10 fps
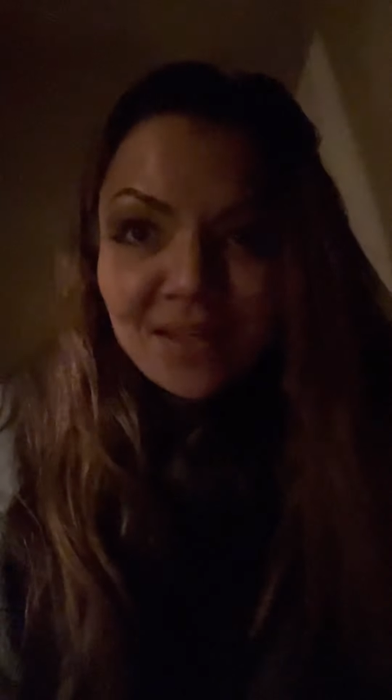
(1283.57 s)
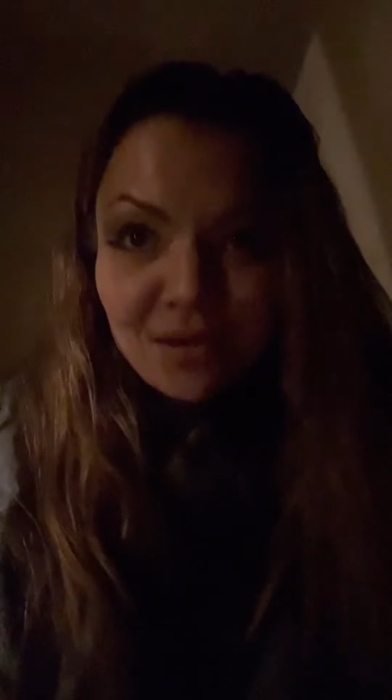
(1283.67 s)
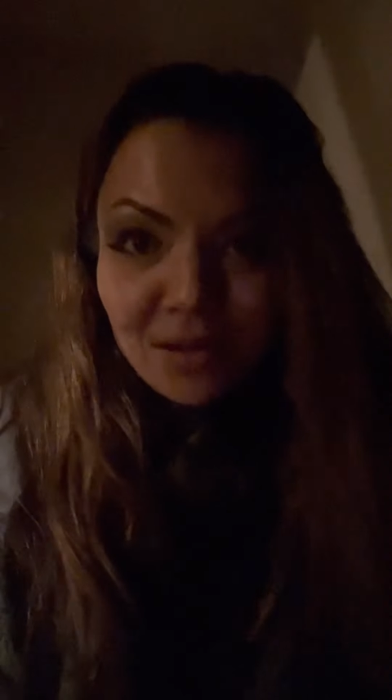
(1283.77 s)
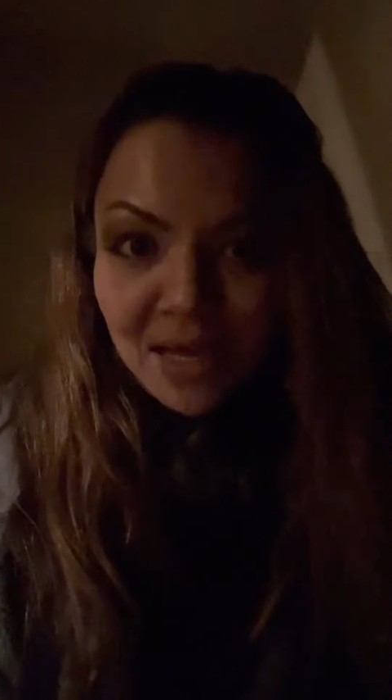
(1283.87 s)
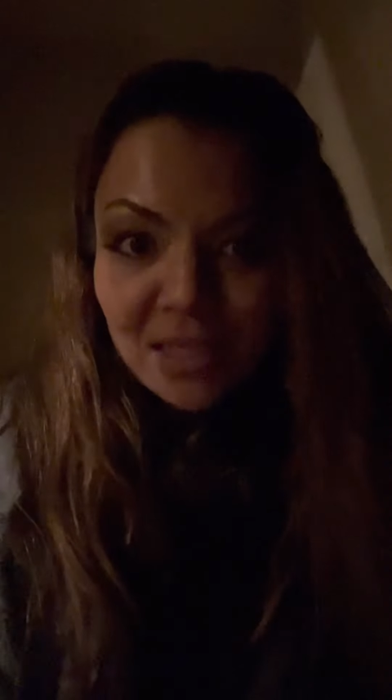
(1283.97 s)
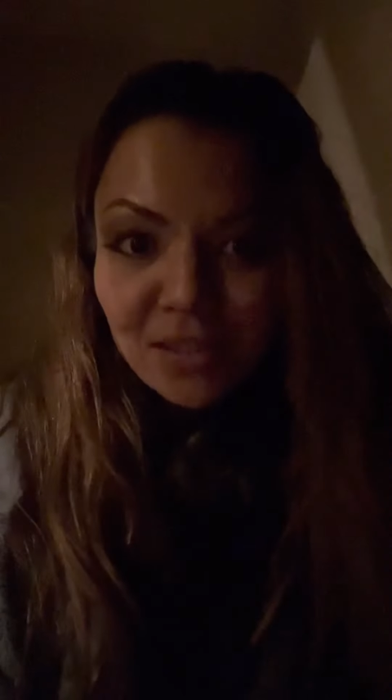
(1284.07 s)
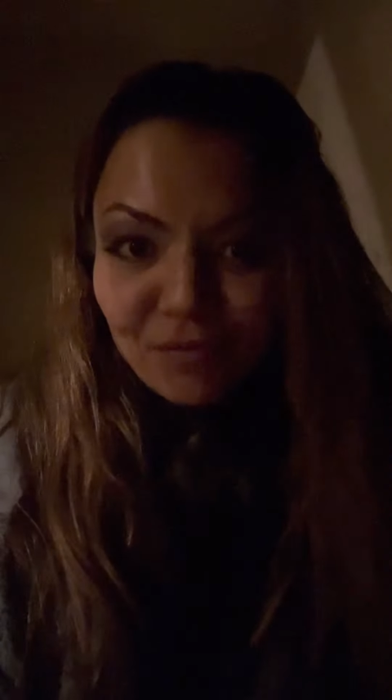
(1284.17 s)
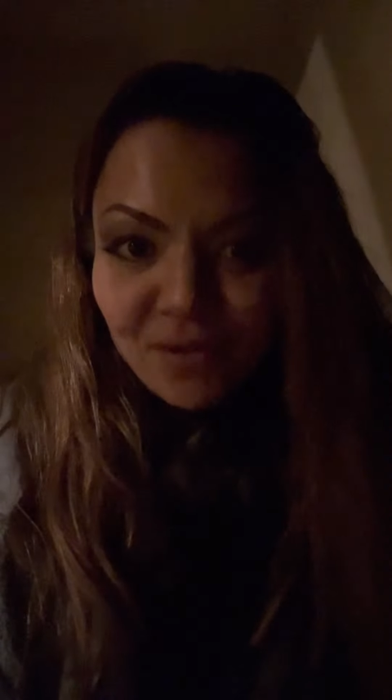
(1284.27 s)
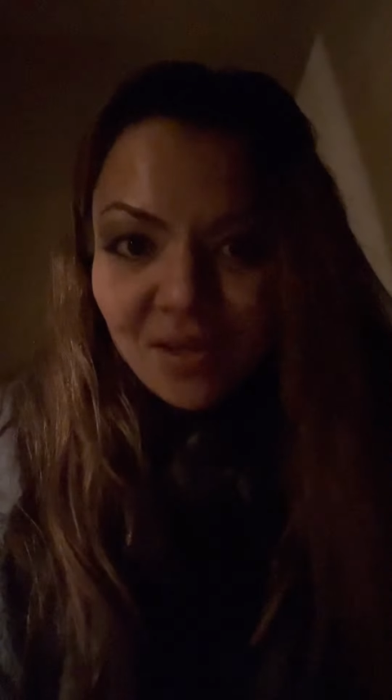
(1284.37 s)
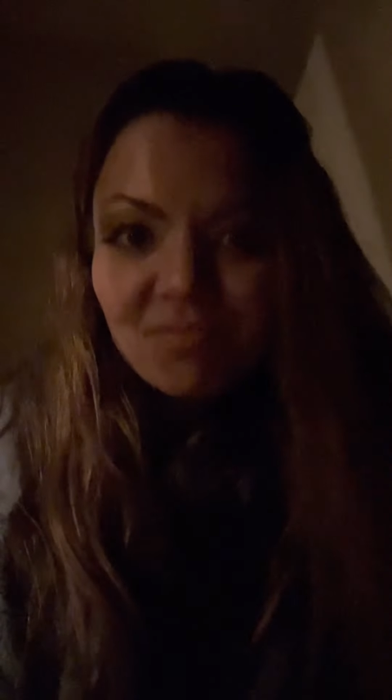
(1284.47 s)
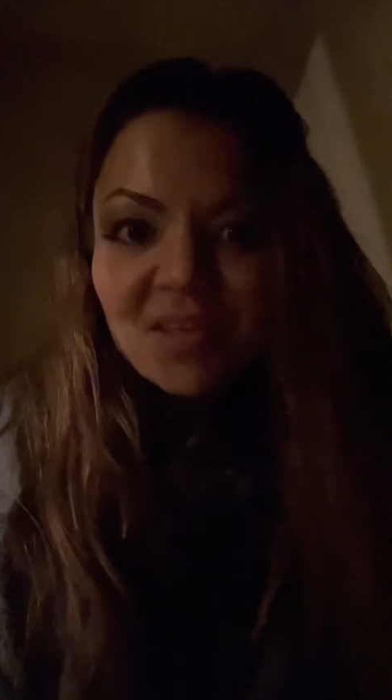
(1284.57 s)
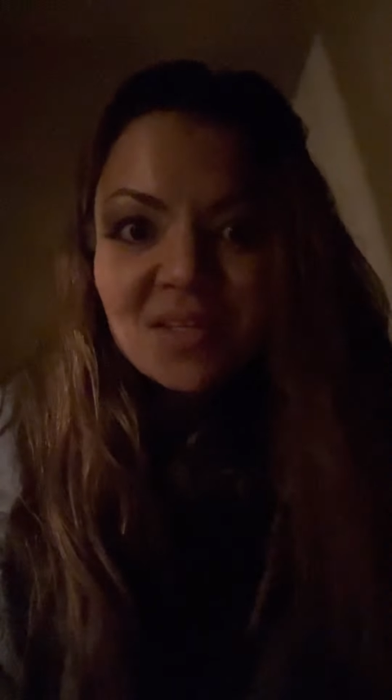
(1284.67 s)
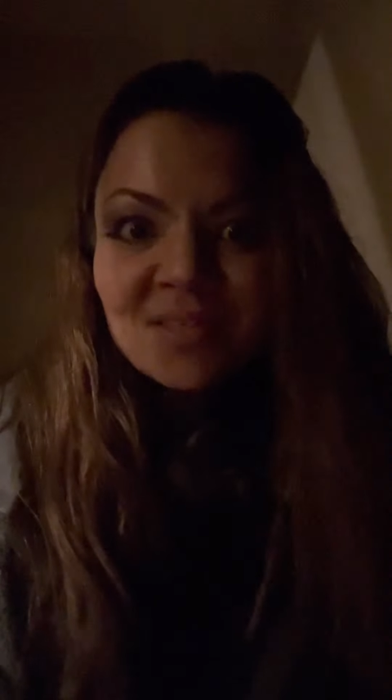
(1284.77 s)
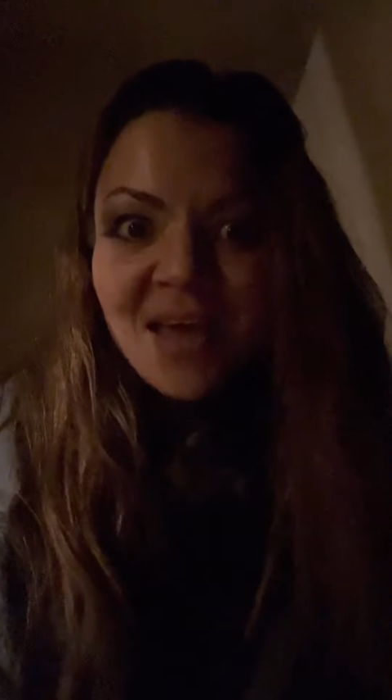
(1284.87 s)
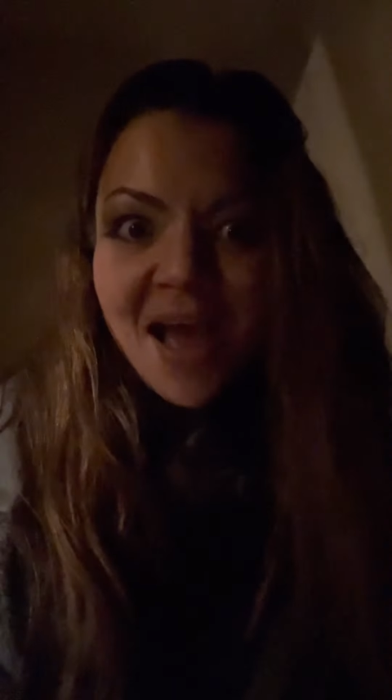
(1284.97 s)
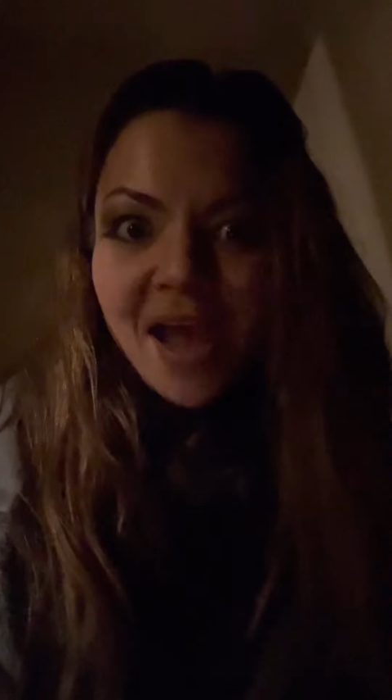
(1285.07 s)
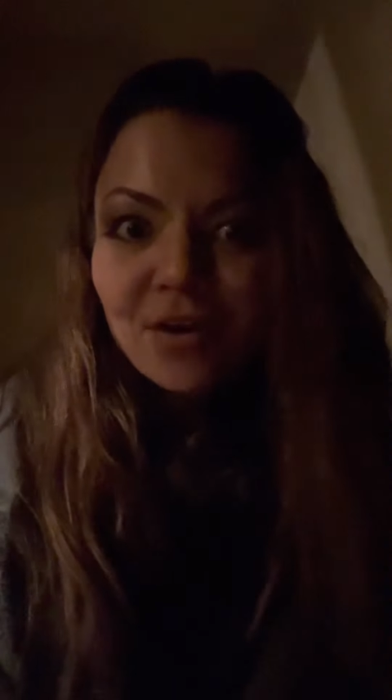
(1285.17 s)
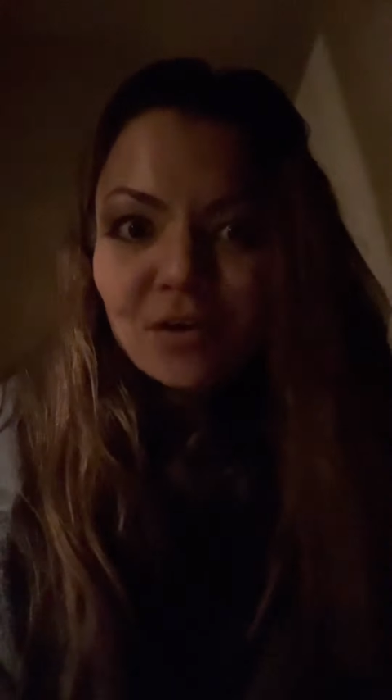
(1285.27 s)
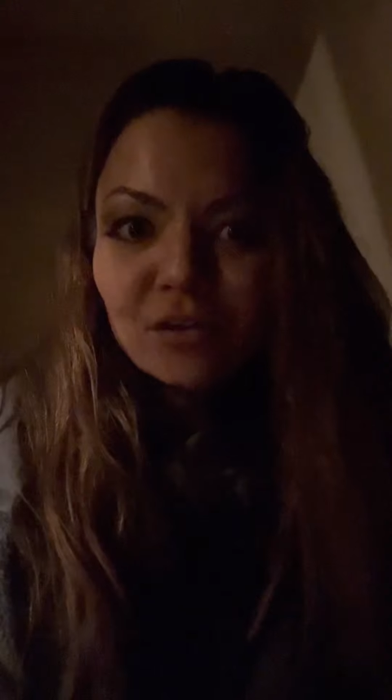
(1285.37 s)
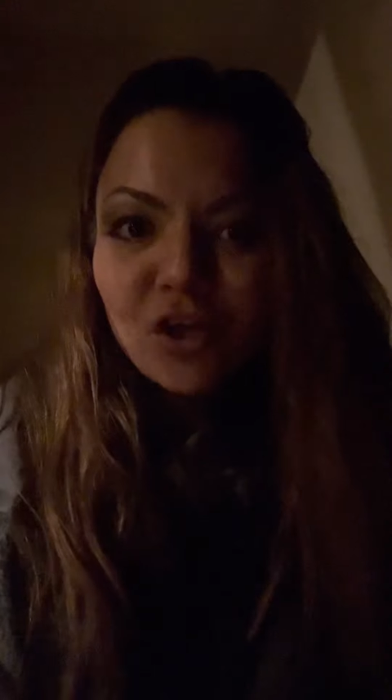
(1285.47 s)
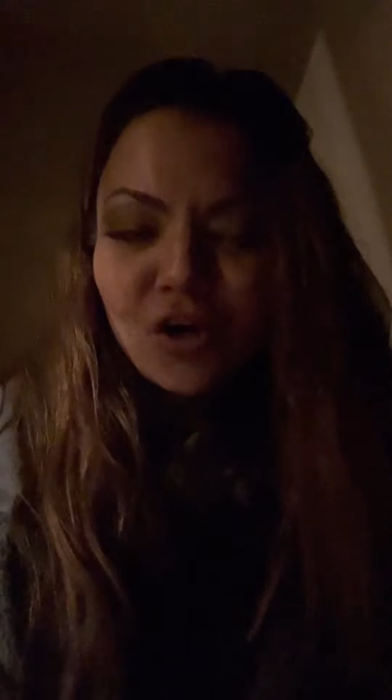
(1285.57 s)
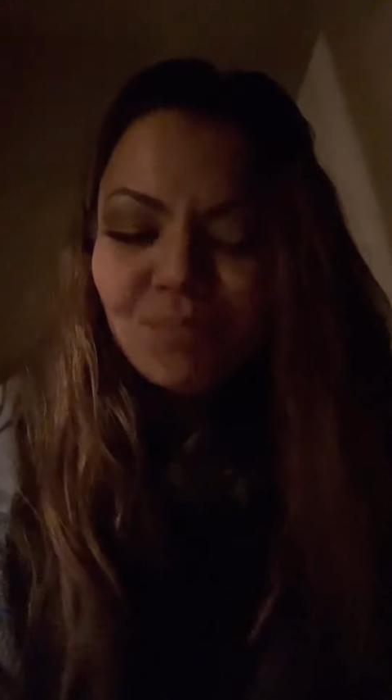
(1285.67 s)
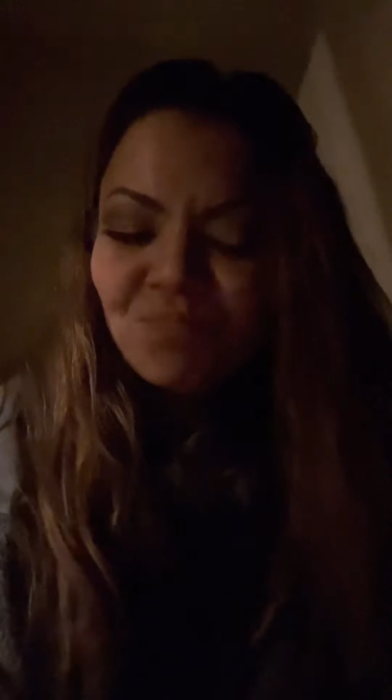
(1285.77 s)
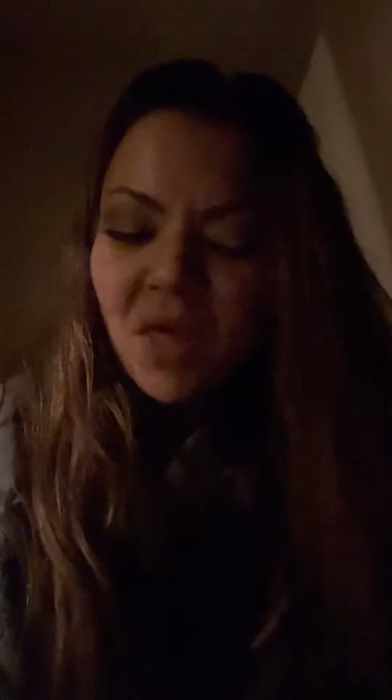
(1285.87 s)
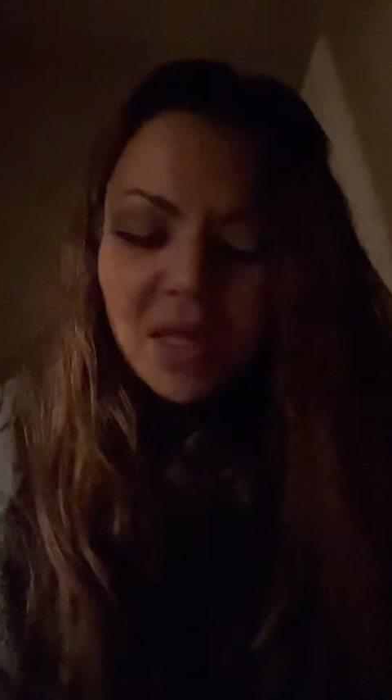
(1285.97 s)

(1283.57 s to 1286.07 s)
collectively, the entire globe,